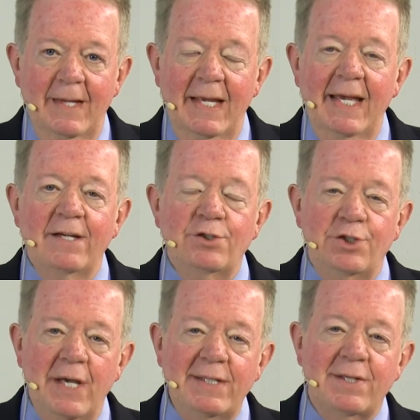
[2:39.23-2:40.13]
In
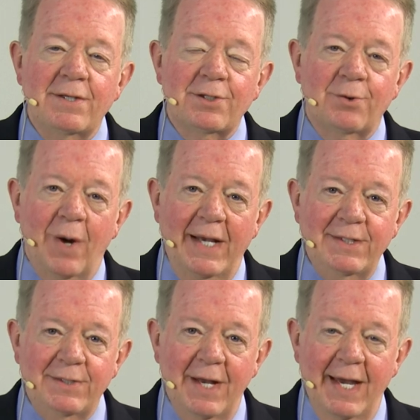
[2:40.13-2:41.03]
Jesus
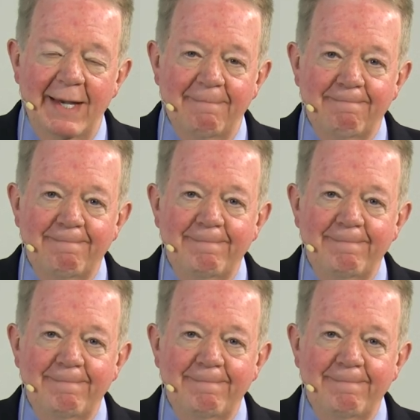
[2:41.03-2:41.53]
Christ's name,